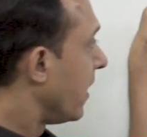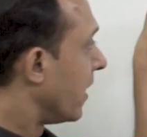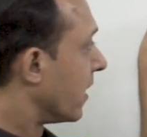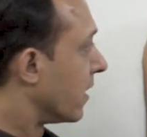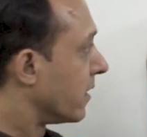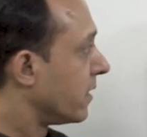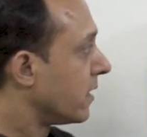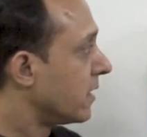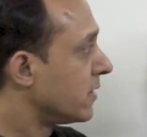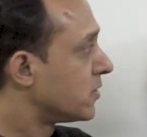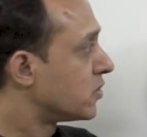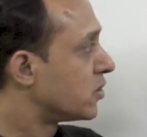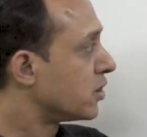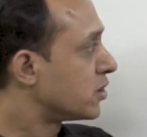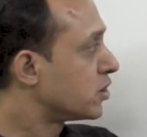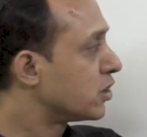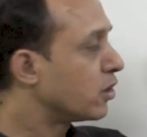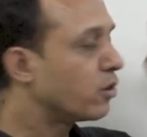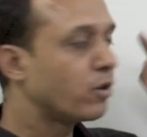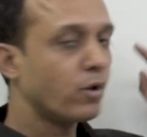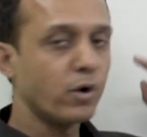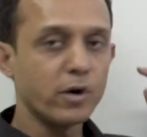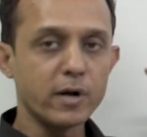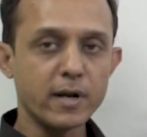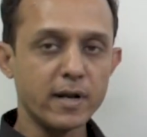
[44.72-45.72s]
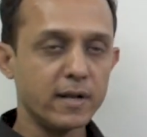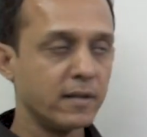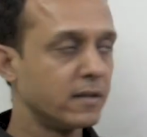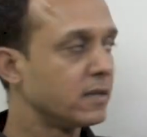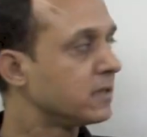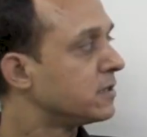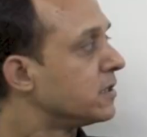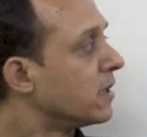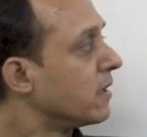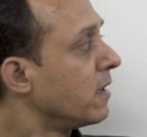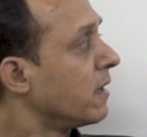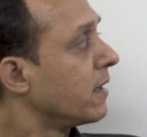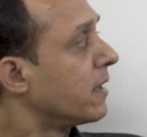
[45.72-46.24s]
another restriction or another
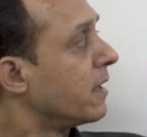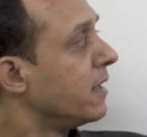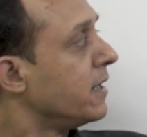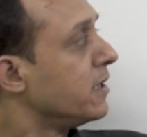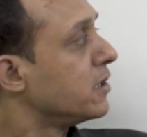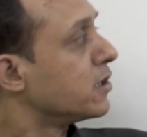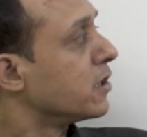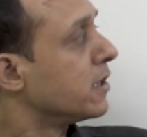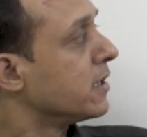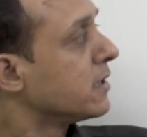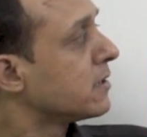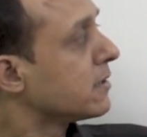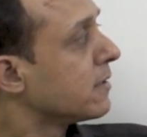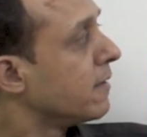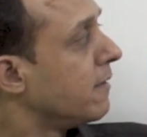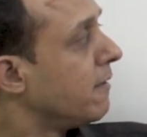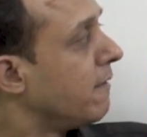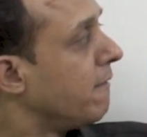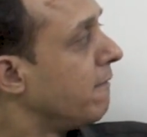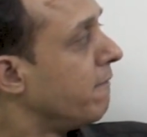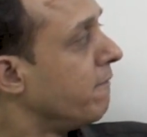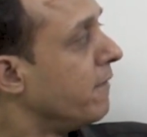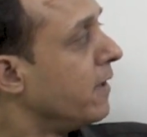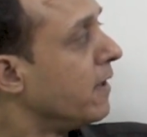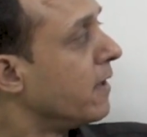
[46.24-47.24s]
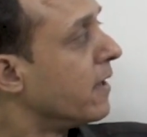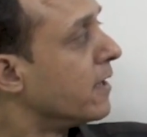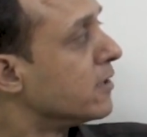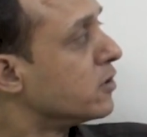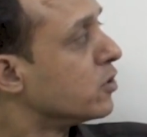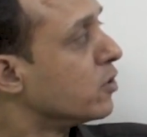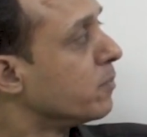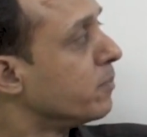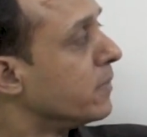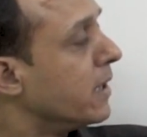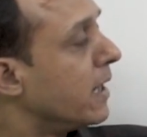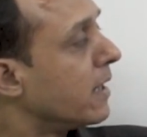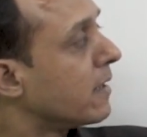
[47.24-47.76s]
general condition is, we'll
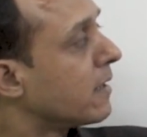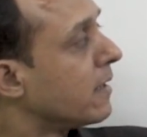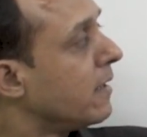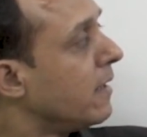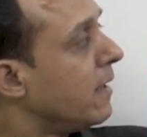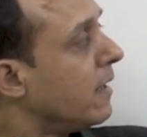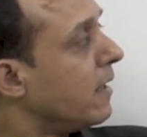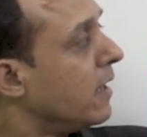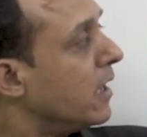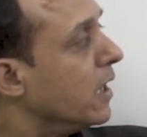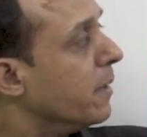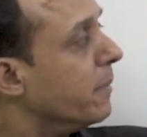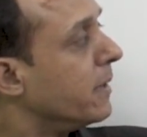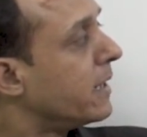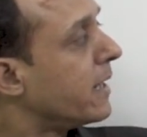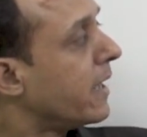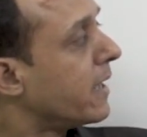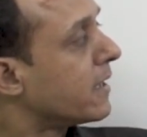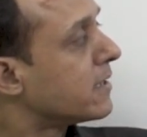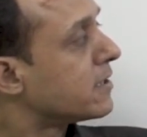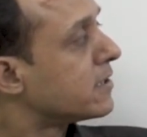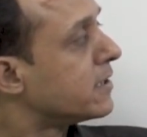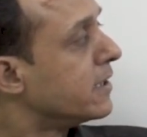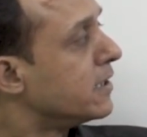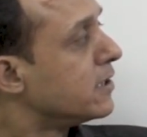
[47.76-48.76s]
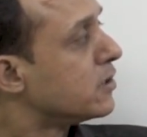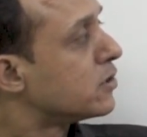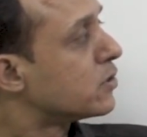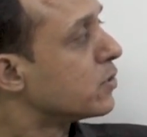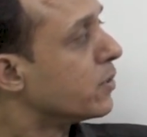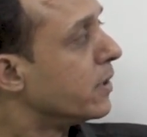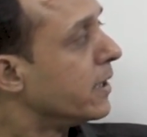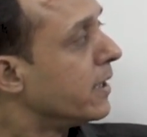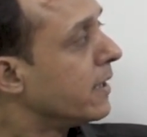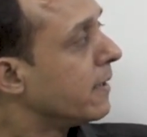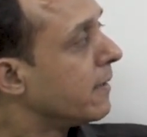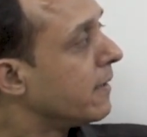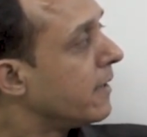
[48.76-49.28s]
assume that limit x tends to
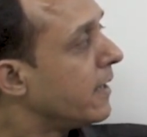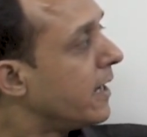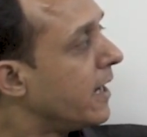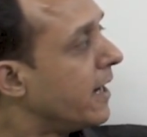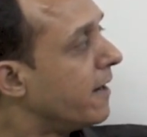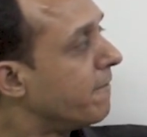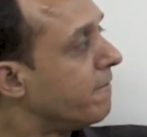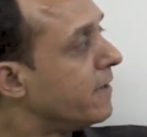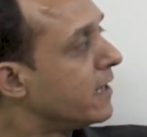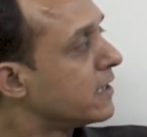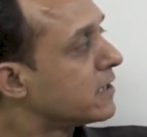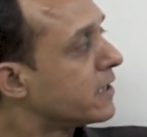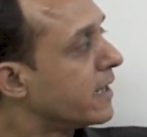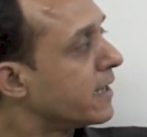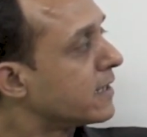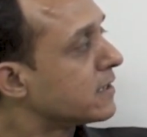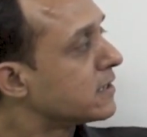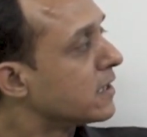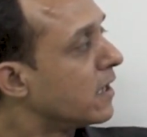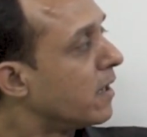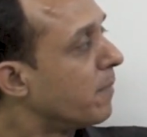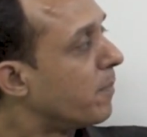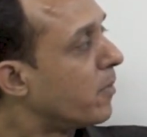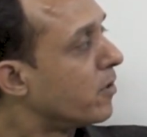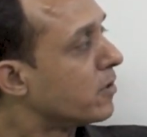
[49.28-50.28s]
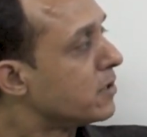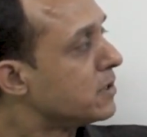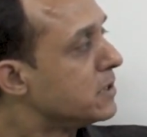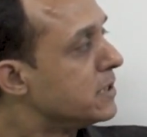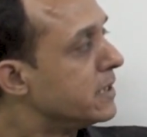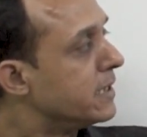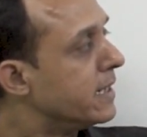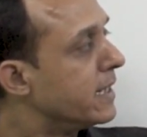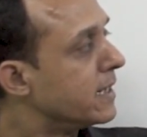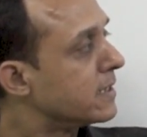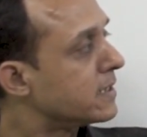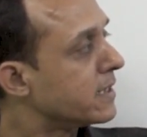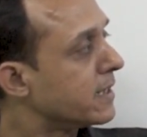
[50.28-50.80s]
a, f dash x upon
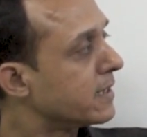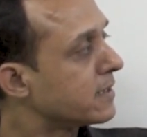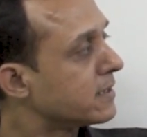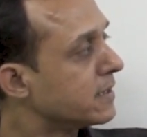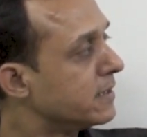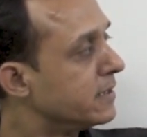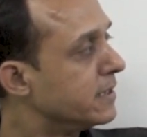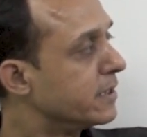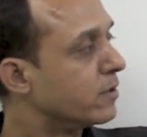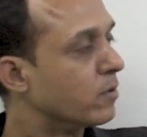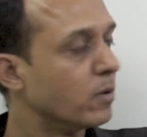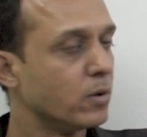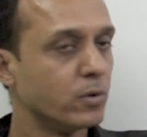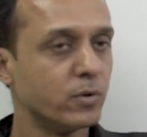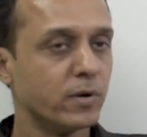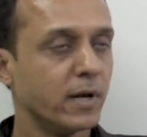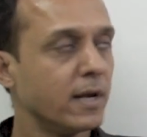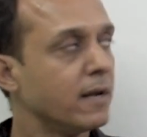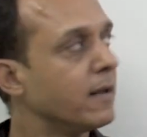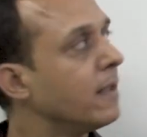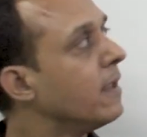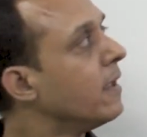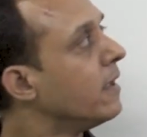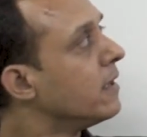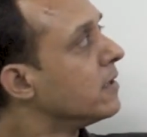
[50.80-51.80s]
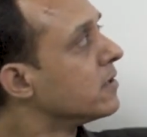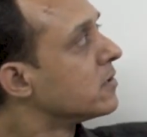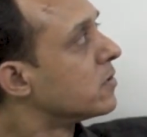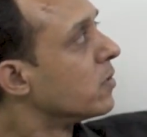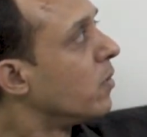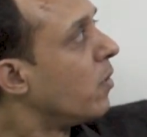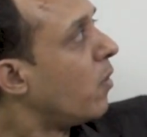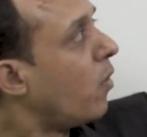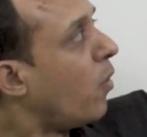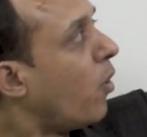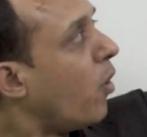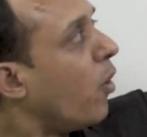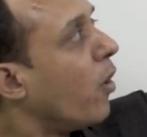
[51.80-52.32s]
g dash x is equal to L.
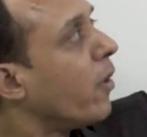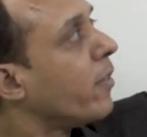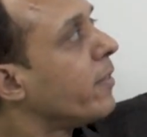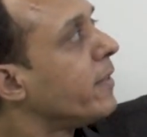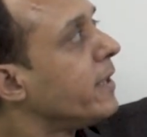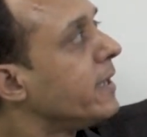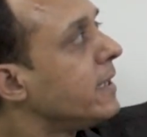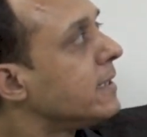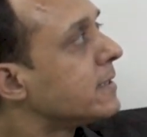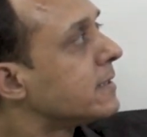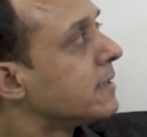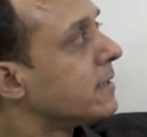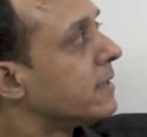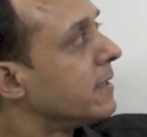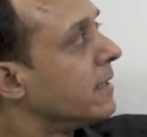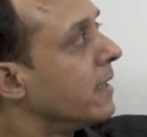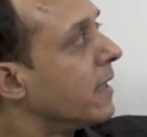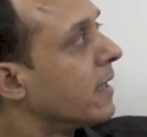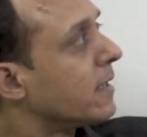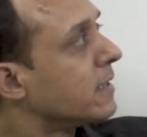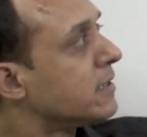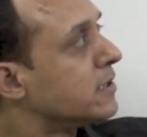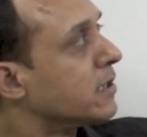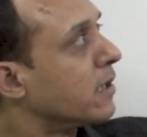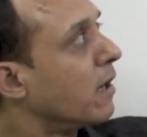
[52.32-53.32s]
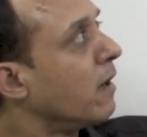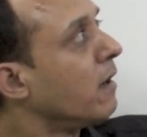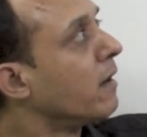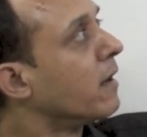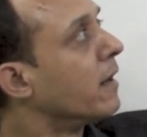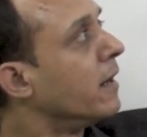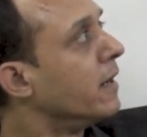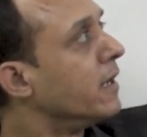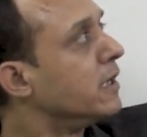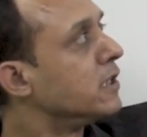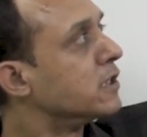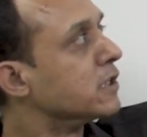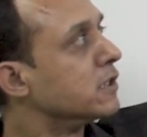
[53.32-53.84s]
So all these, they are general
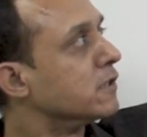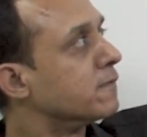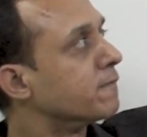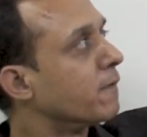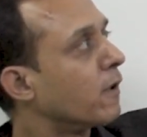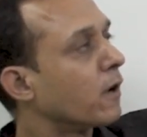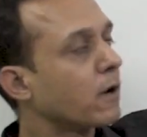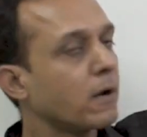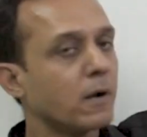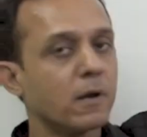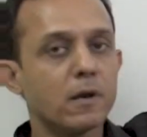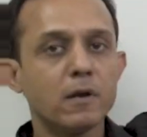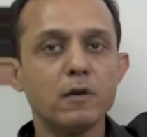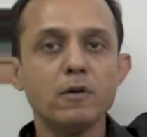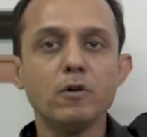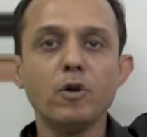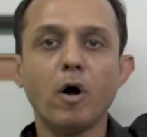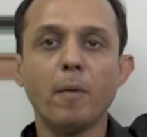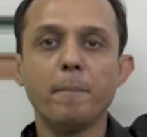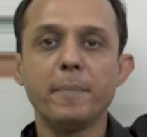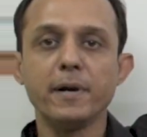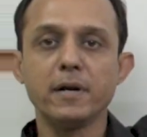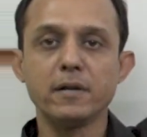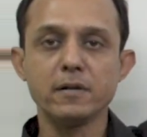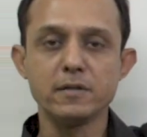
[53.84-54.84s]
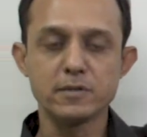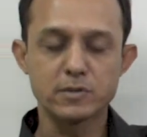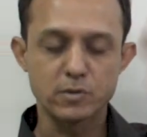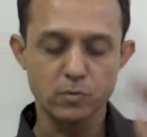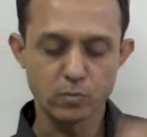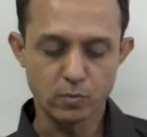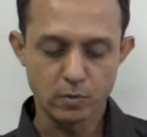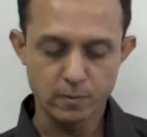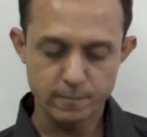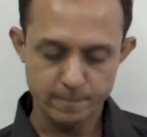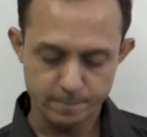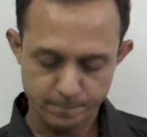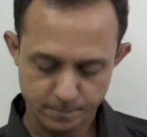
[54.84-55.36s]
conditions for L'Hopital's
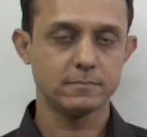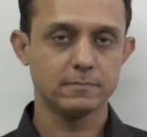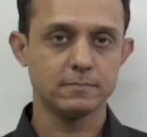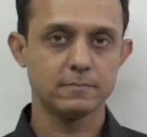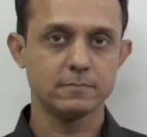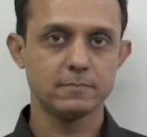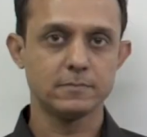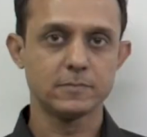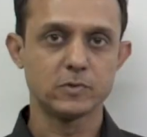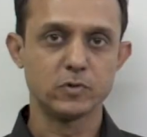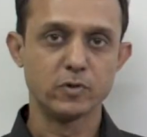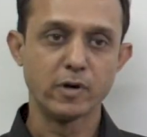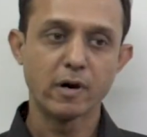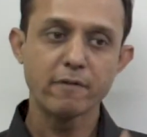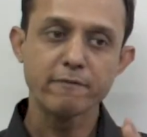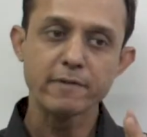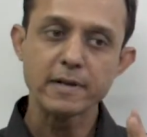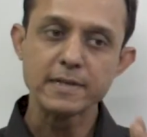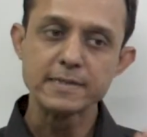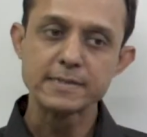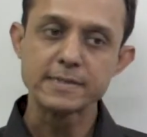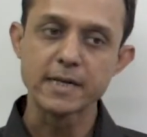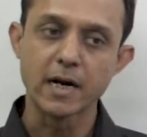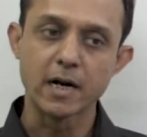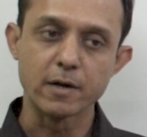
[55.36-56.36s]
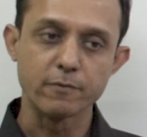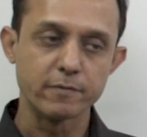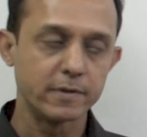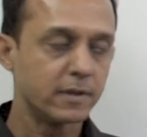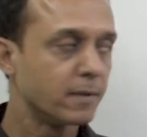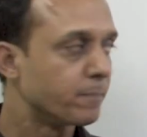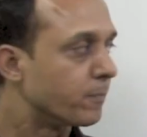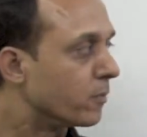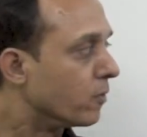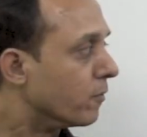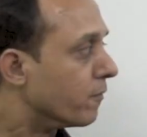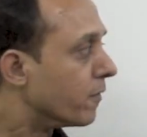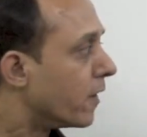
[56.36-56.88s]
rule. So now we'll start with the
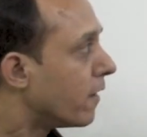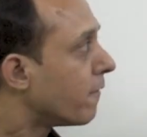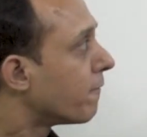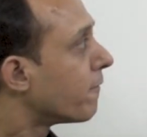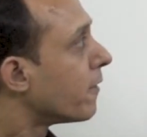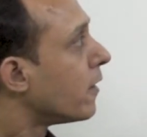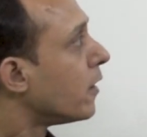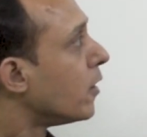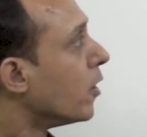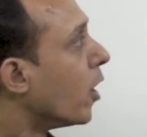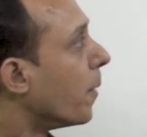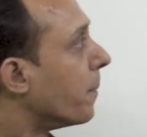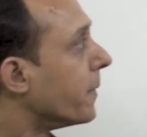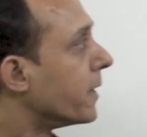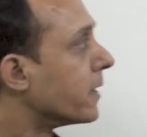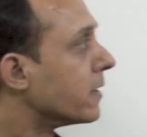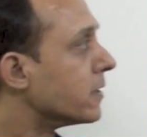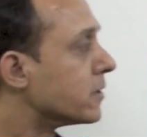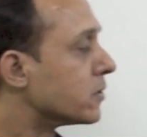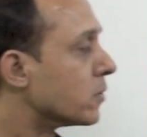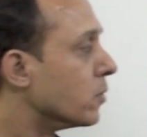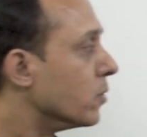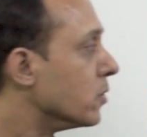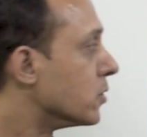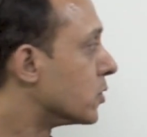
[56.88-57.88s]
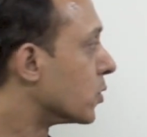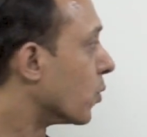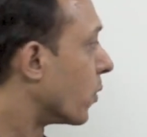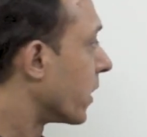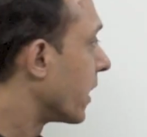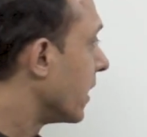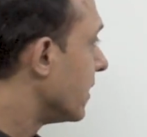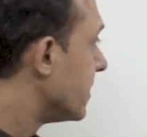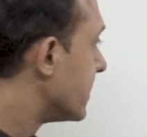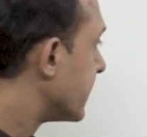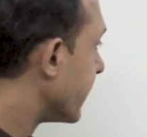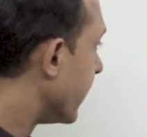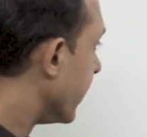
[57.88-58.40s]
proof of L'Hopital's rule. So what
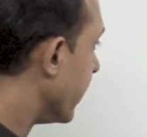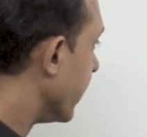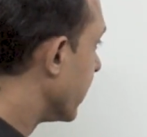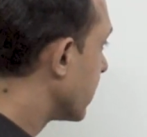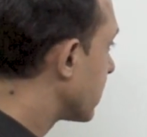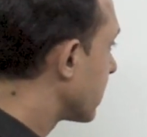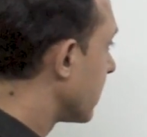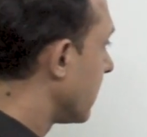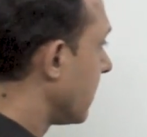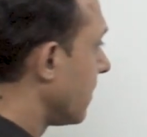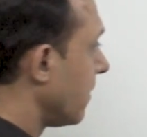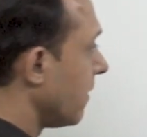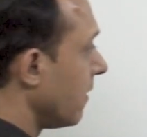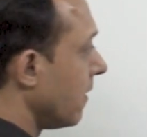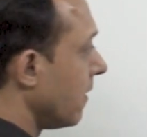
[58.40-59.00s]
I'll say is,